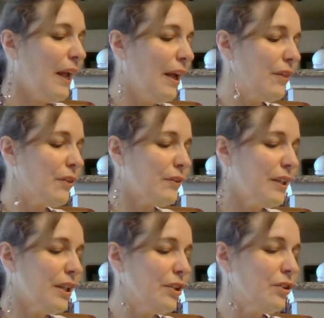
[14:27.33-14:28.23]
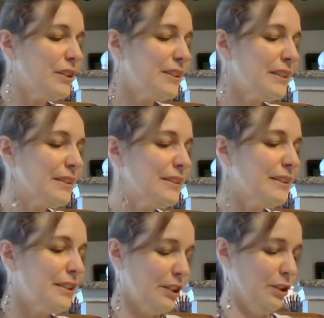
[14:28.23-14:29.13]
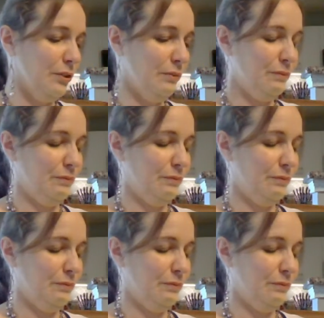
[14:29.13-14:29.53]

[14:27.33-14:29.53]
and 362.